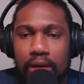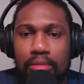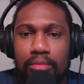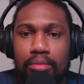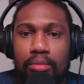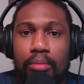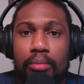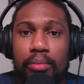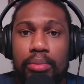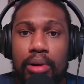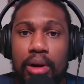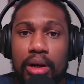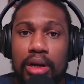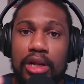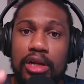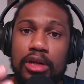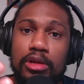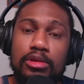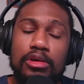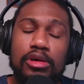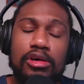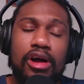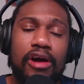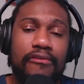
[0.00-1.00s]
brought a
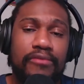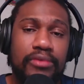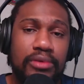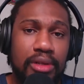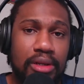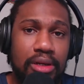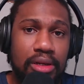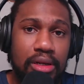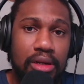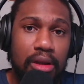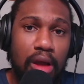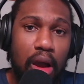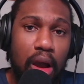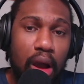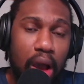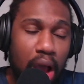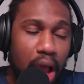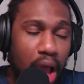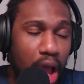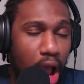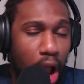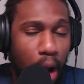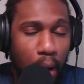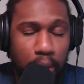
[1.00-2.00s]
new covenant.
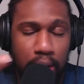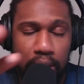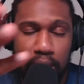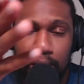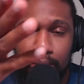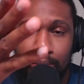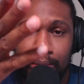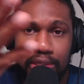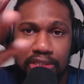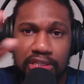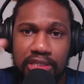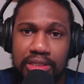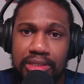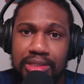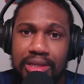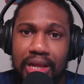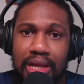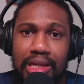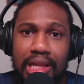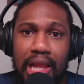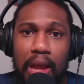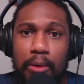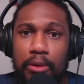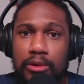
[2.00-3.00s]
I already mentioned
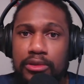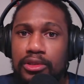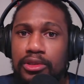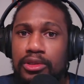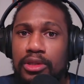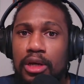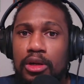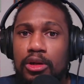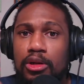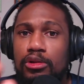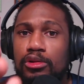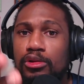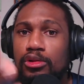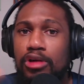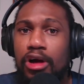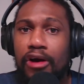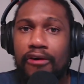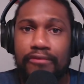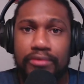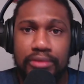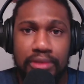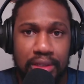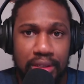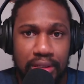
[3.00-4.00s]
that that was not a new
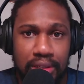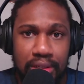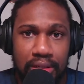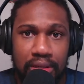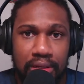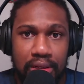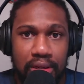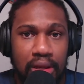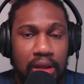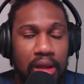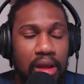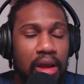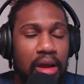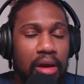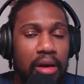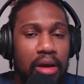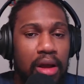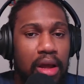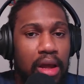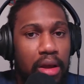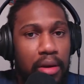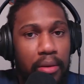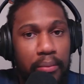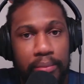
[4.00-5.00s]
covenant
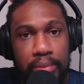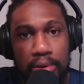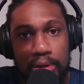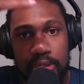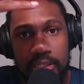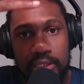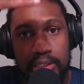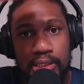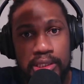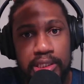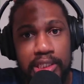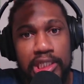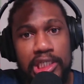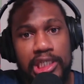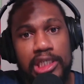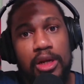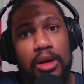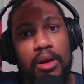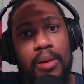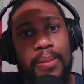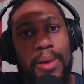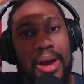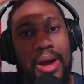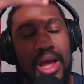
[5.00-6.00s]
because since
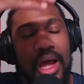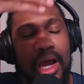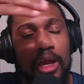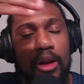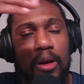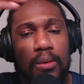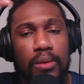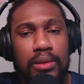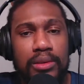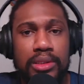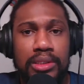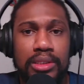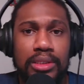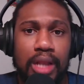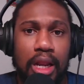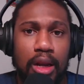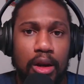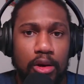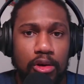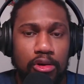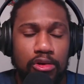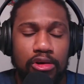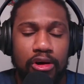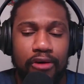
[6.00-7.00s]
Jeremiah, it always said that
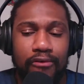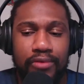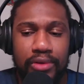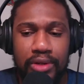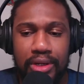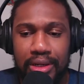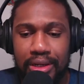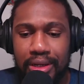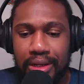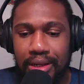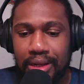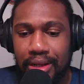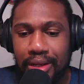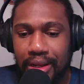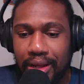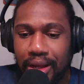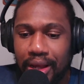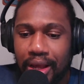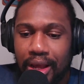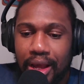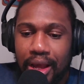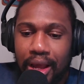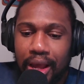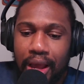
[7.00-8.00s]
new covenant.
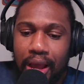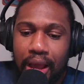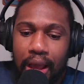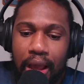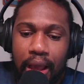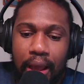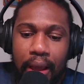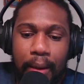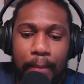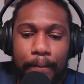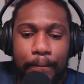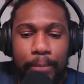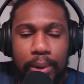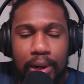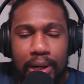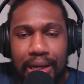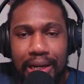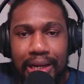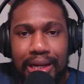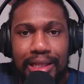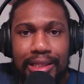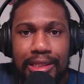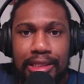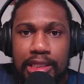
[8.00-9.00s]
But
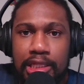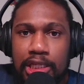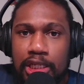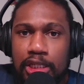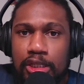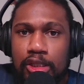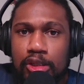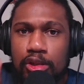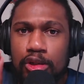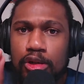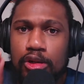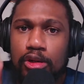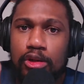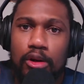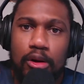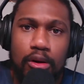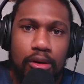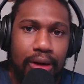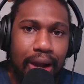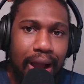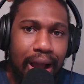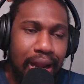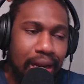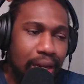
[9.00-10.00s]
did you
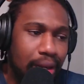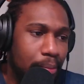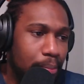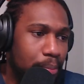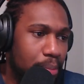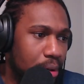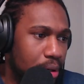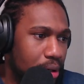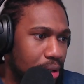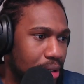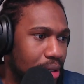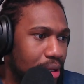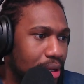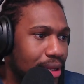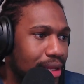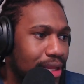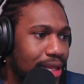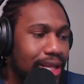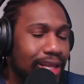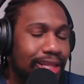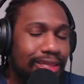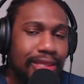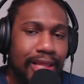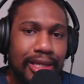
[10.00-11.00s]
know, Adam Park,
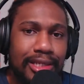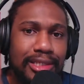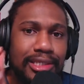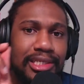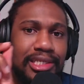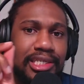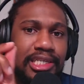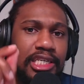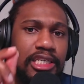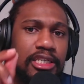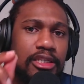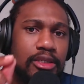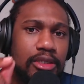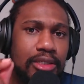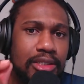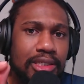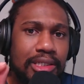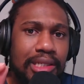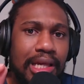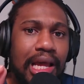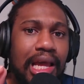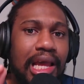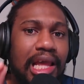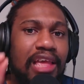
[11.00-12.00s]
that
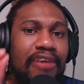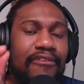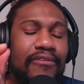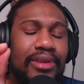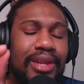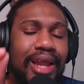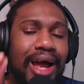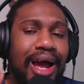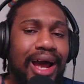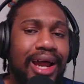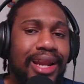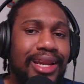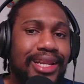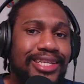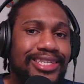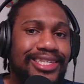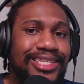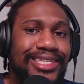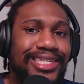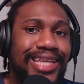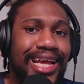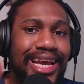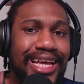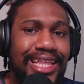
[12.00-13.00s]
Jesus, even at his
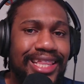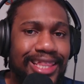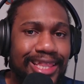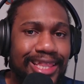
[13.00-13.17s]
death,